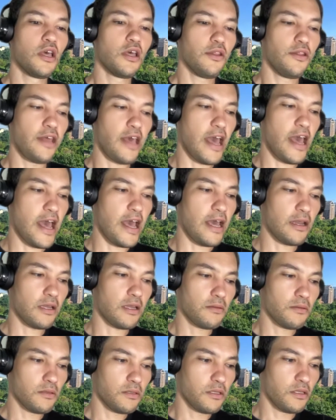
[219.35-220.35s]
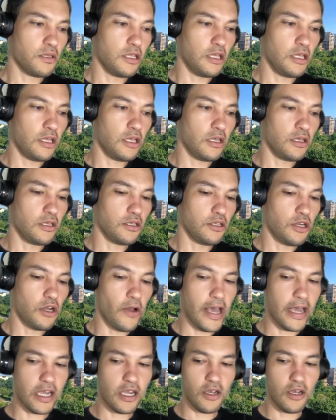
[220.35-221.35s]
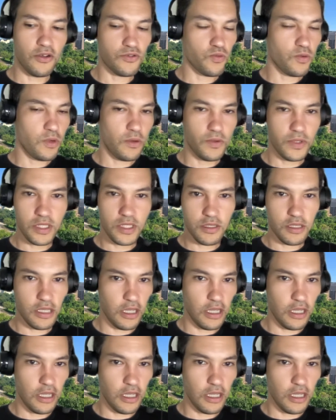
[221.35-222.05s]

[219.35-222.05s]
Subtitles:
that echoes what was